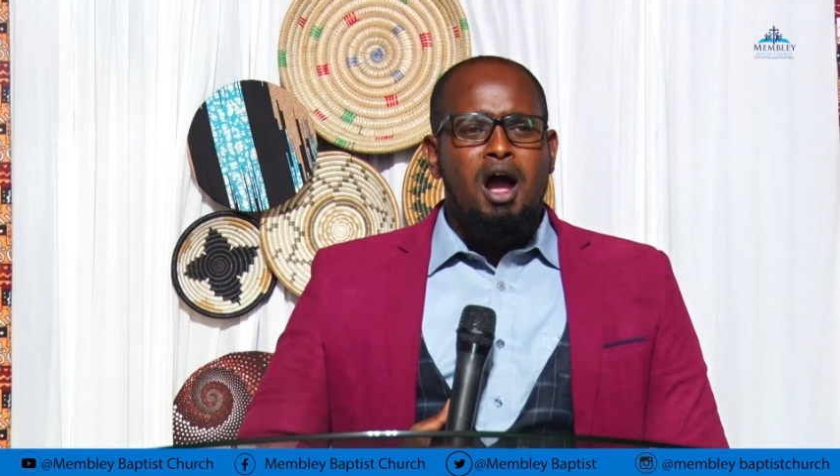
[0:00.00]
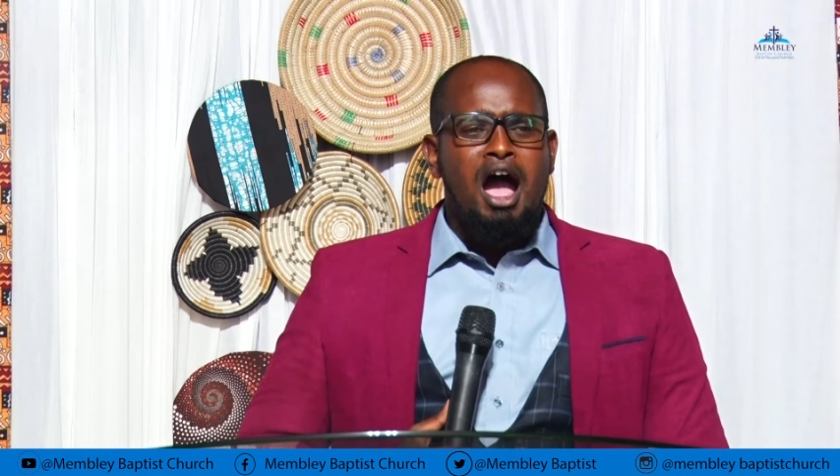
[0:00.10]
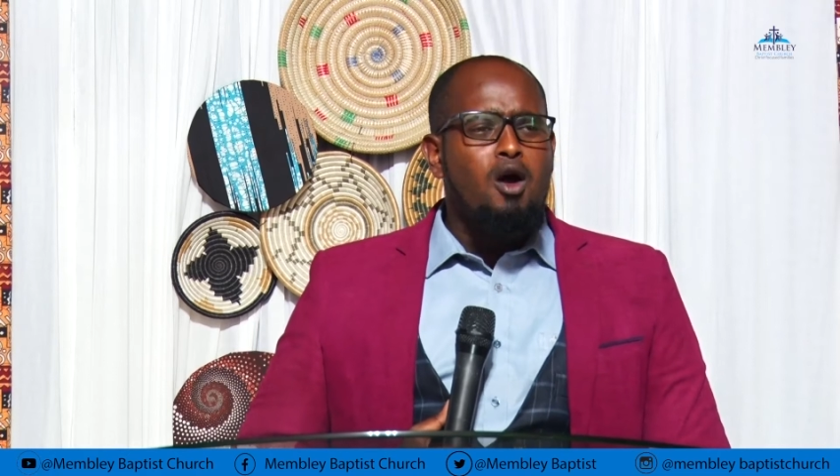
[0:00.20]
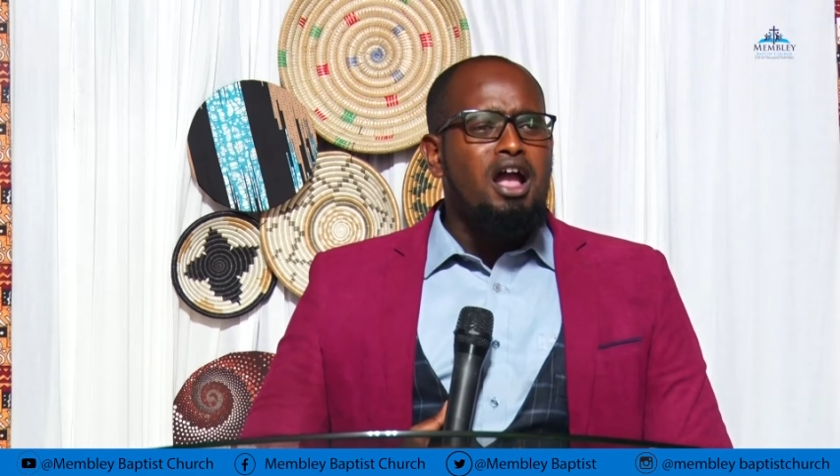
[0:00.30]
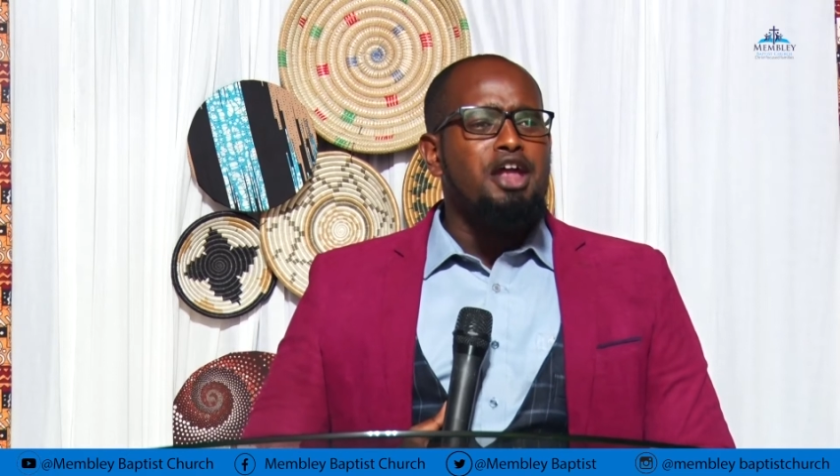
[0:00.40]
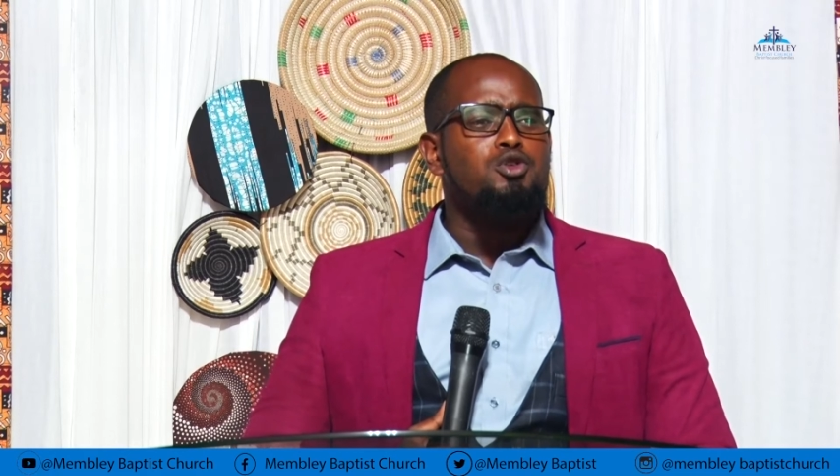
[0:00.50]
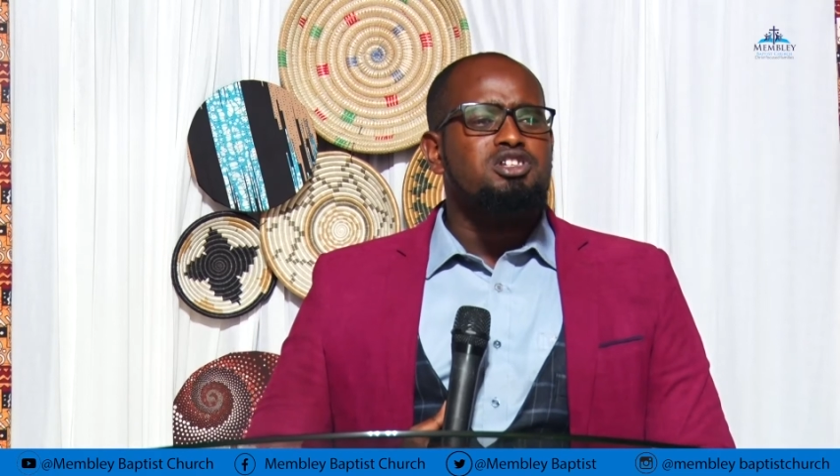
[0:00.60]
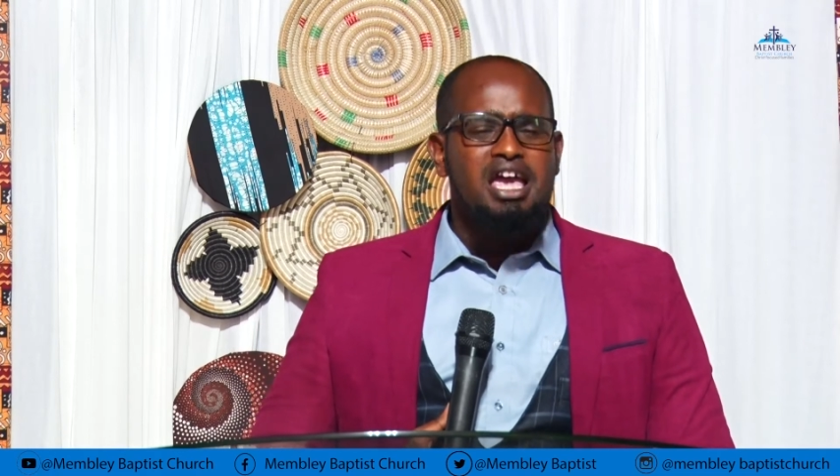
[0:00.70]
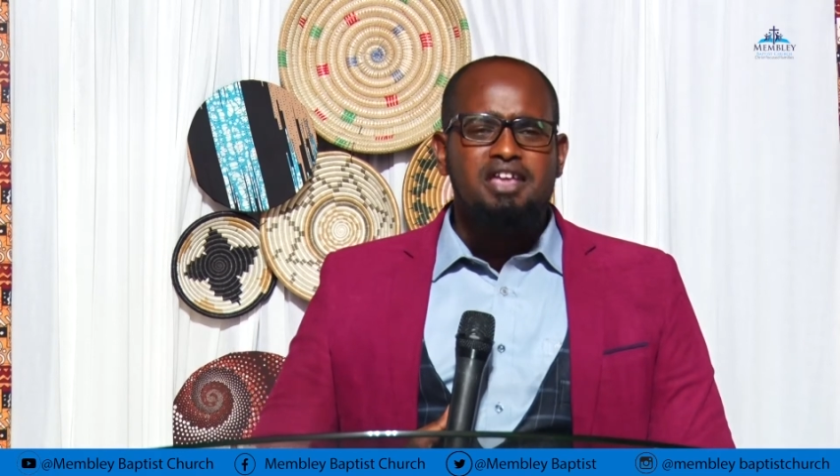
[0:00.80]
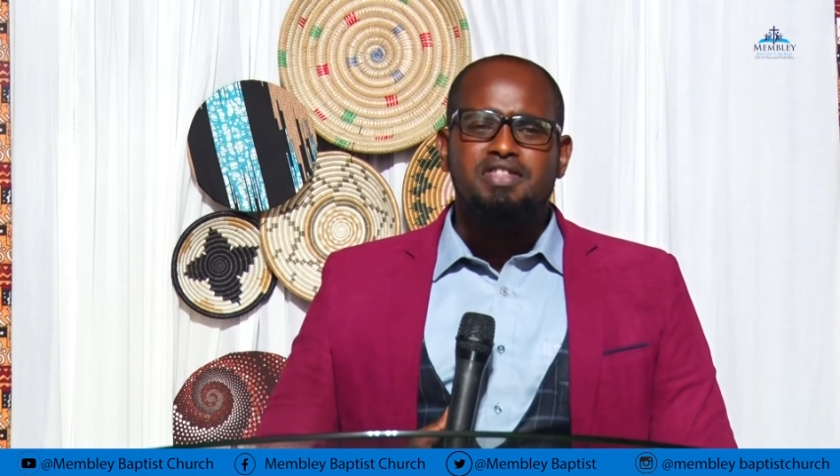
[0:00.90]
How can you
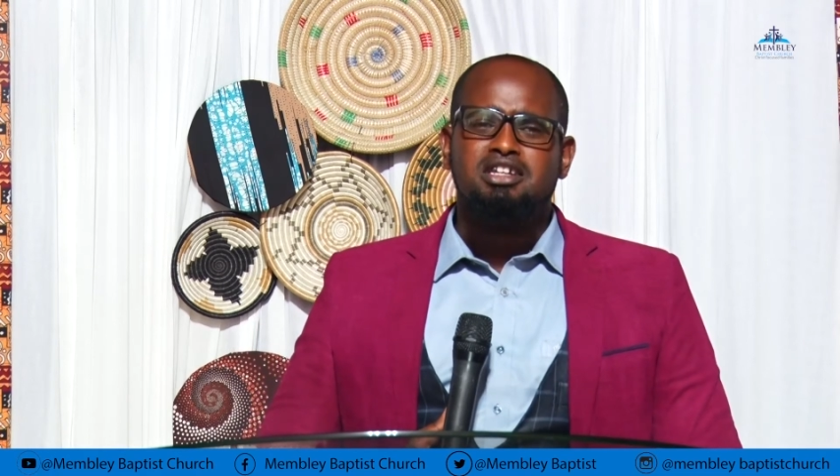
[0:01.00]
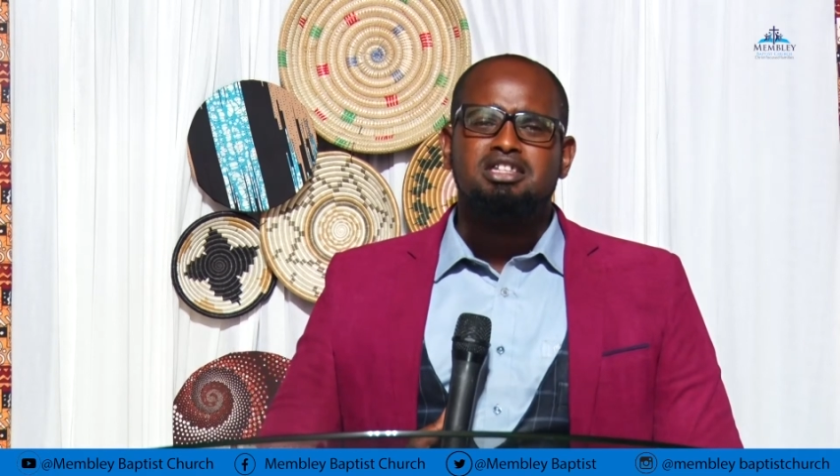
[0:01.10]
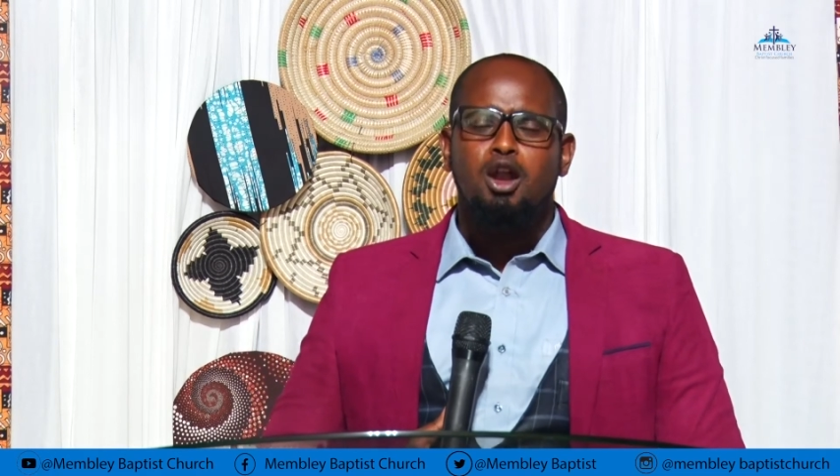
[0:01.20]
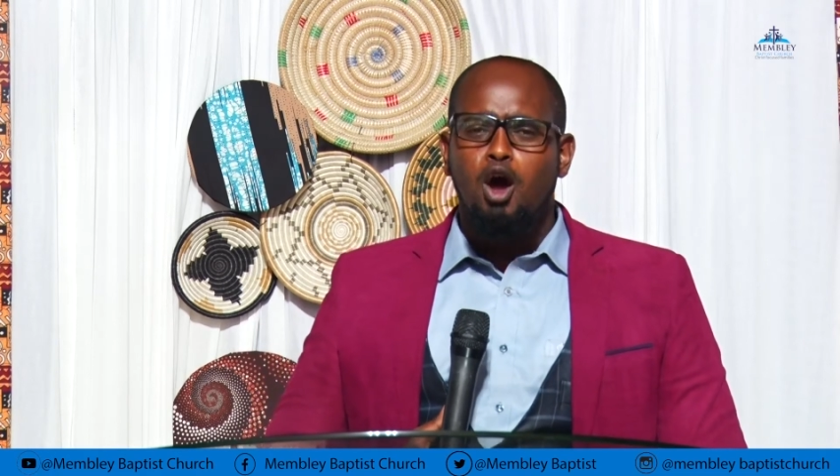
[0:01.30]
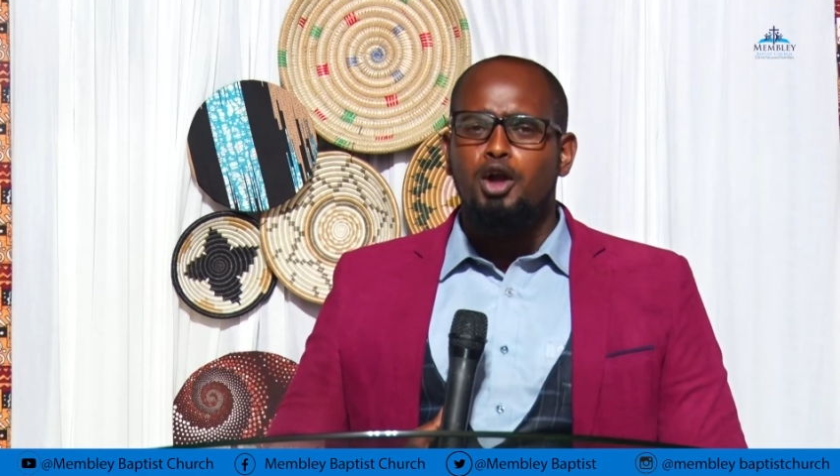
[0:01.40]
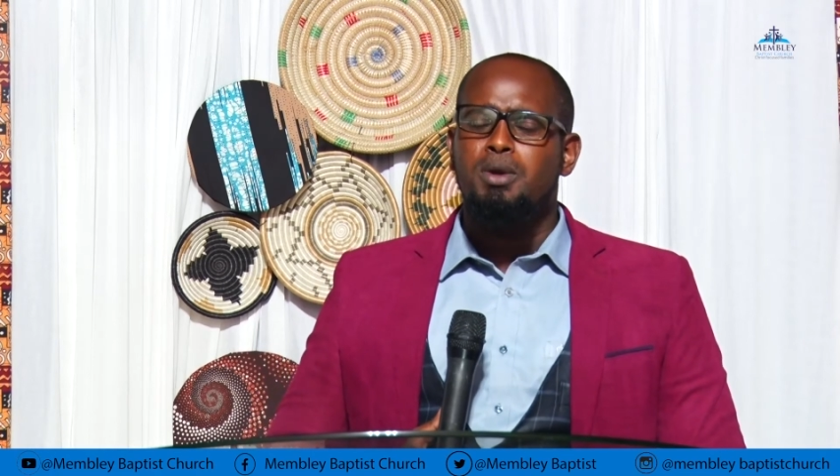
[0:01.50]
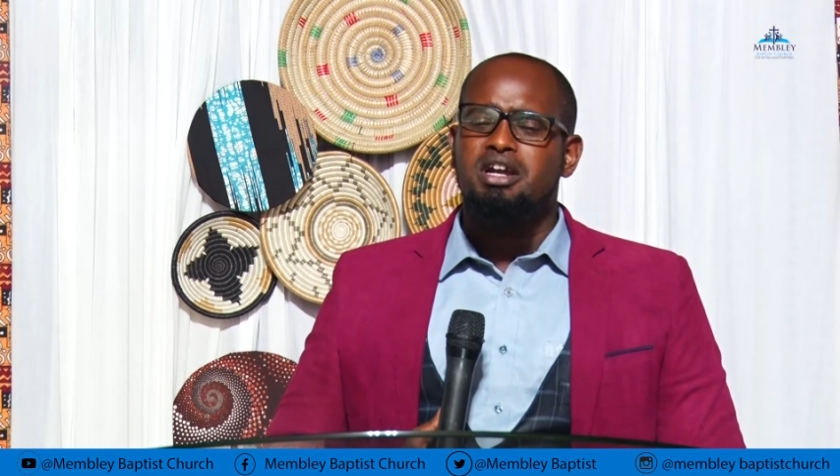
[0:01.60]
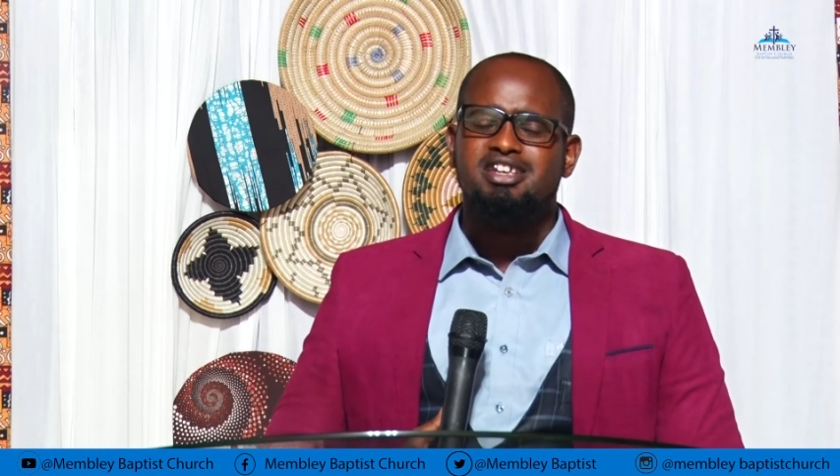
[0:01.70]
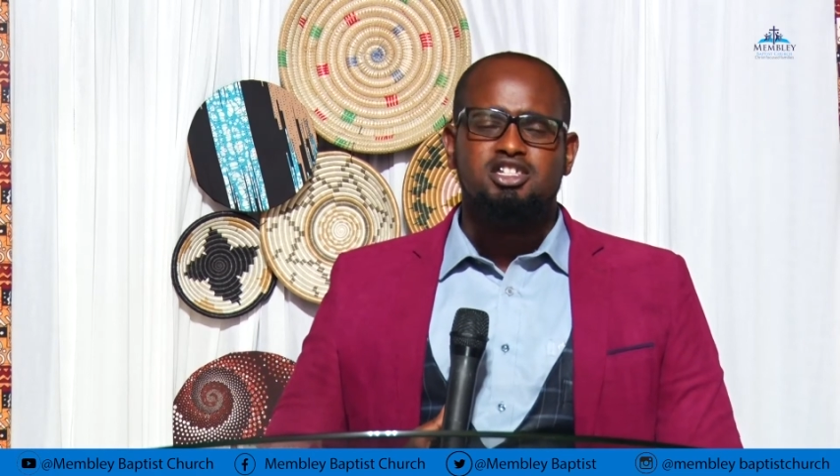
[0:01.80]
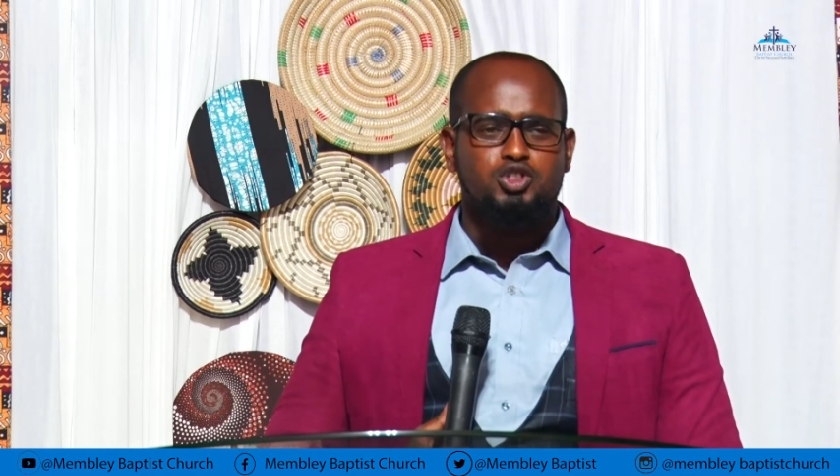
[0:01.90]
say that the Lord will
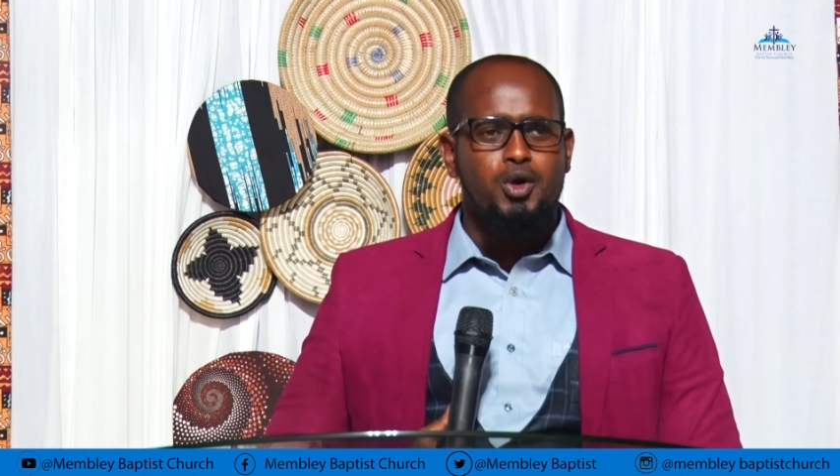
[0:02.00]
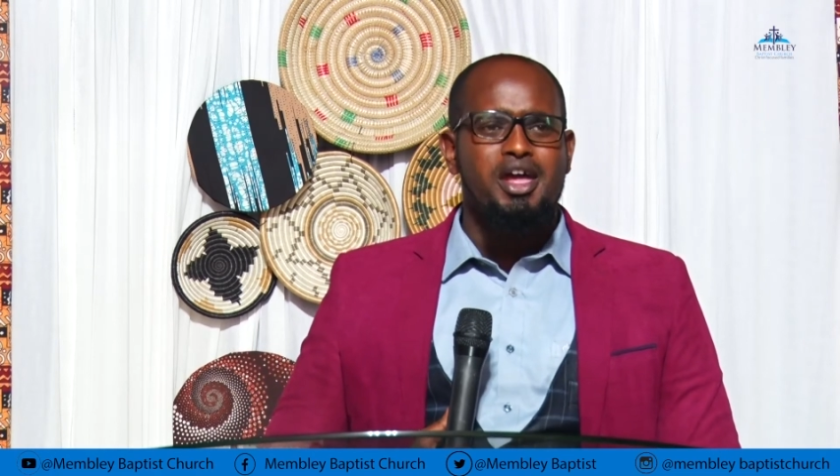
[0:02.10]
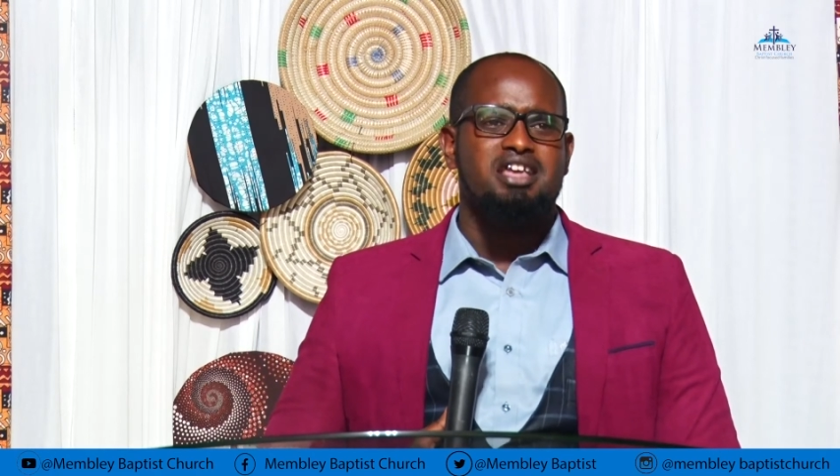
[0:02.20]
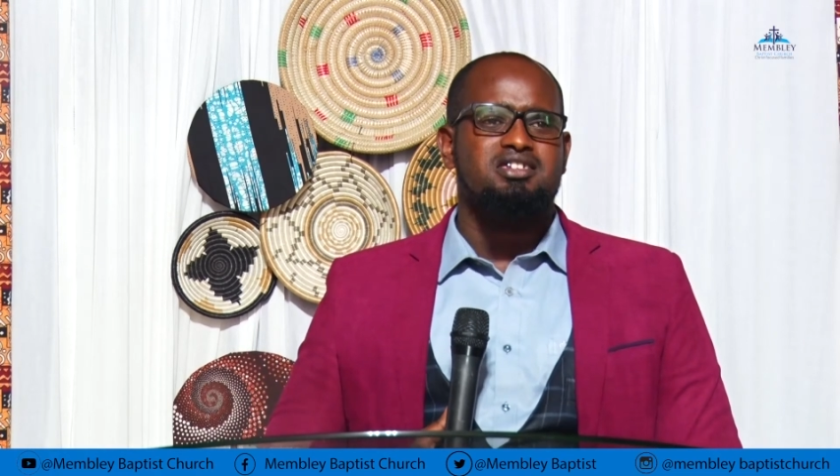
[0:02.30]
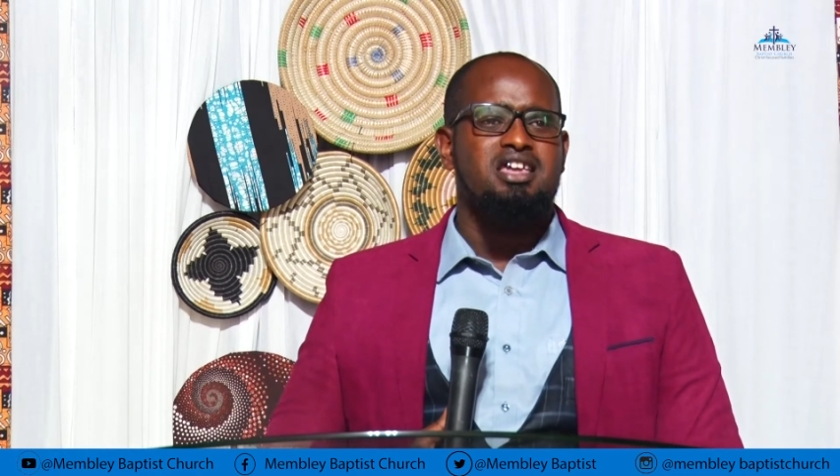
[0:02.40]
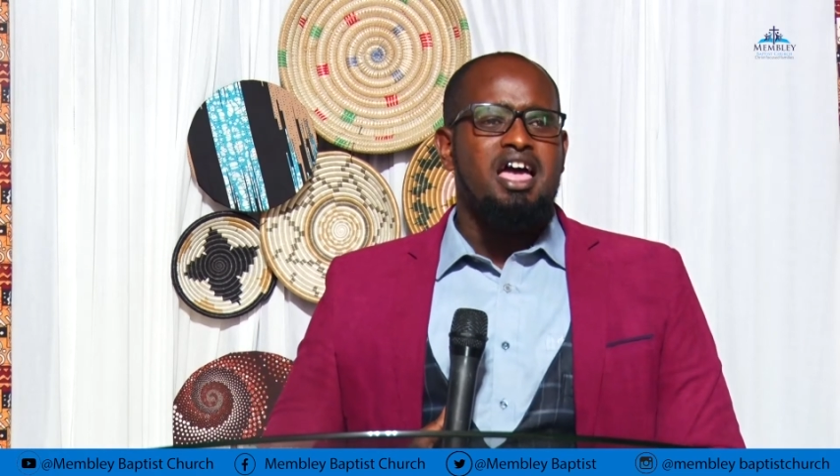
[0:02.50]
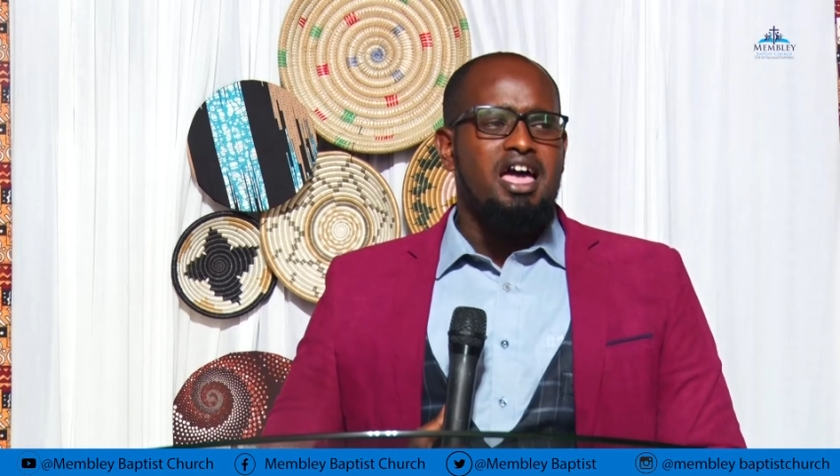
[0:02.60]
destroy us